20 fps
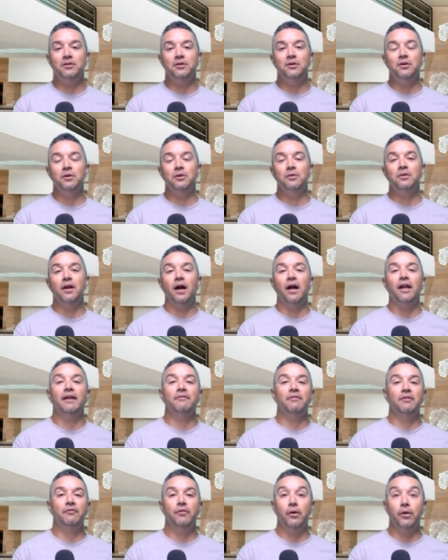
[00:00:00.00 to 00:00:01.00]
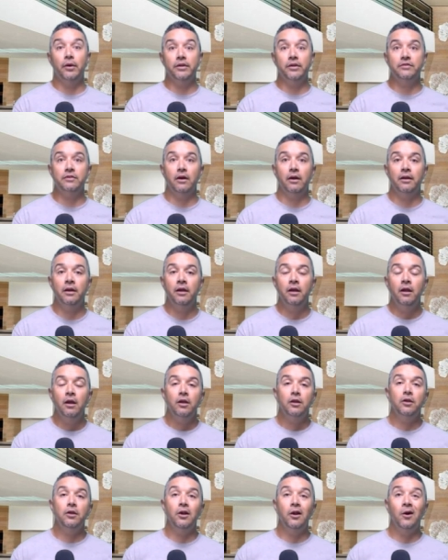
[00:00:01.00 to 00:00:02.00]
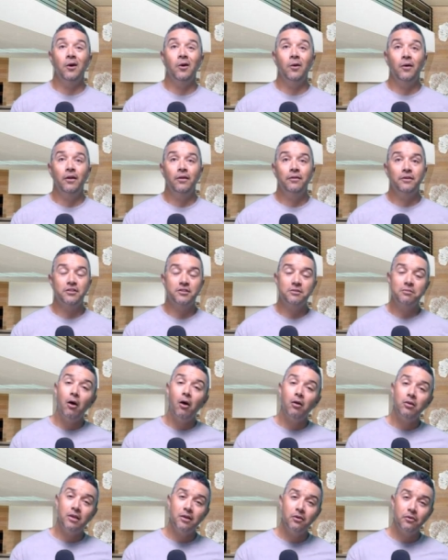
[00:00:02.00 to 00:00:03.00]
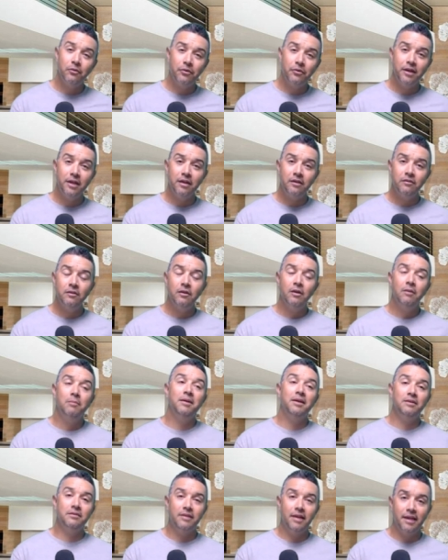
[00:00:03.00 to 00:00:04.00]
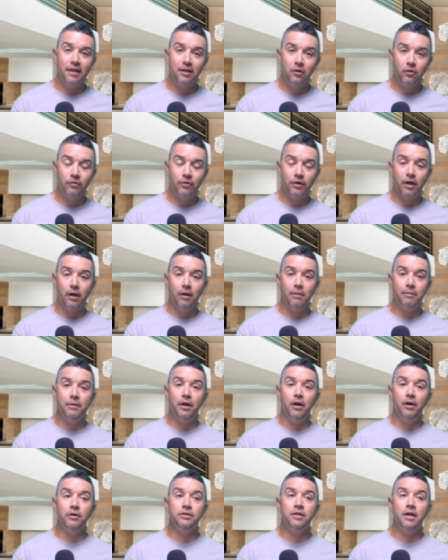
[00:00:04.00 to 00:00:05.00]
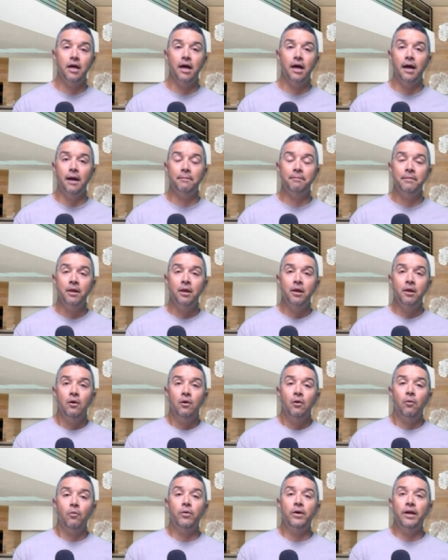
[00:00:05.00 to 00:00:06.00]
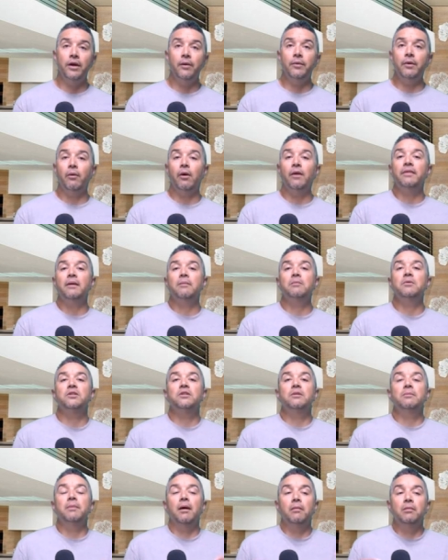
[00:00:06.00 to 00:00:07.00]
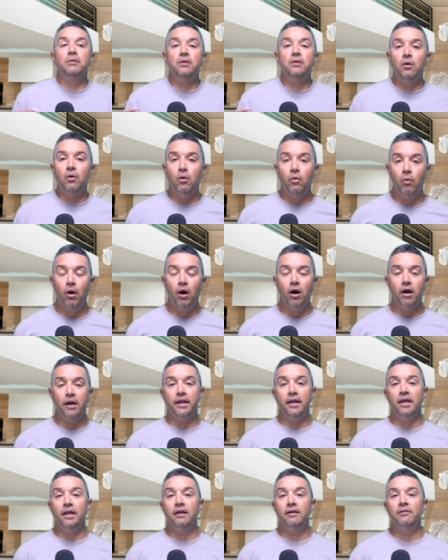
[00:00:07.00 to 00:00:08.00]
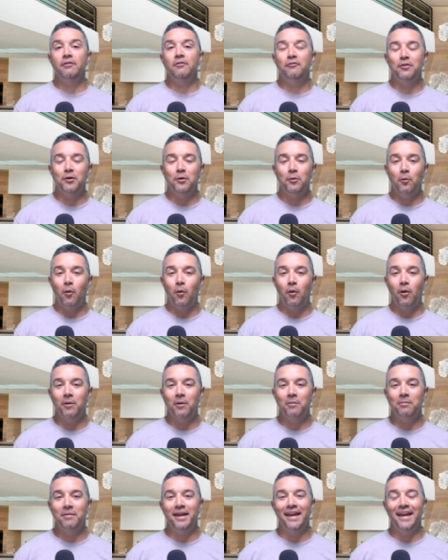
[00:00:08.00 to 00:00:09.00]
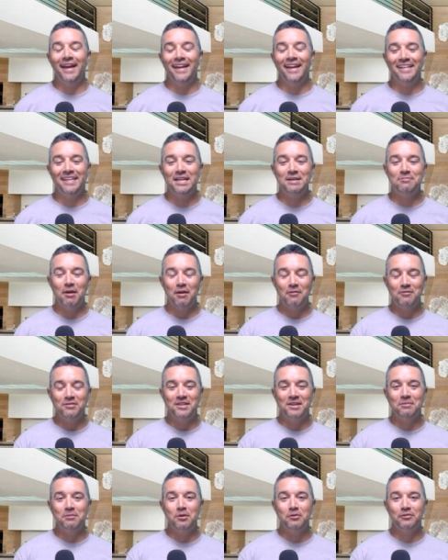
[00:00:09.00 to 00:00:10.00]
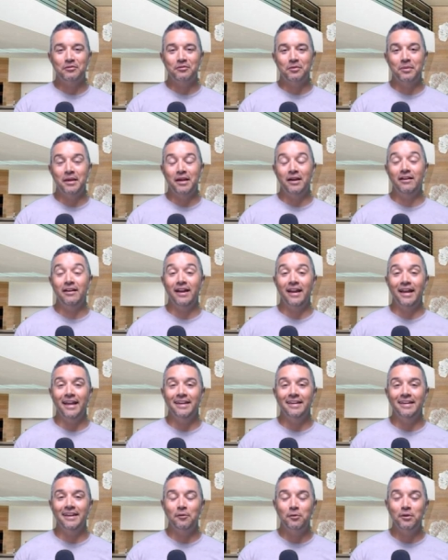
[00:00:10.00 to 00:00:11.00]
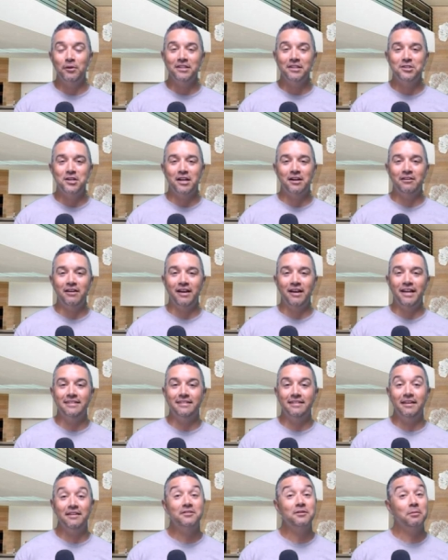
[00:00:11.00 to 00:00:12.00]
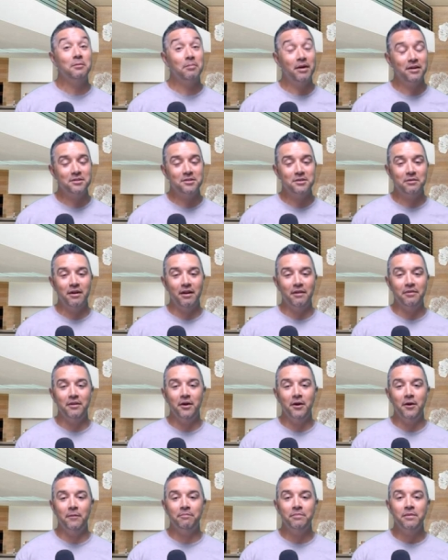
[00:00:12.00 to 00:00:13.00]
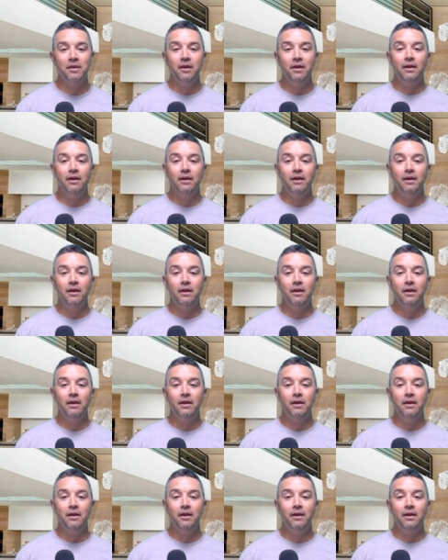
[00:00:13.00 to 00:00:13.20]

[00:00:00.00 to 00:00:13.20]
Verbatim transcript: to not have to focus on you know the small little things because they can overcome those um, we, we want them just to be able to walk in feel warm and keep everything moving from there and uh, really generate some buzz around the home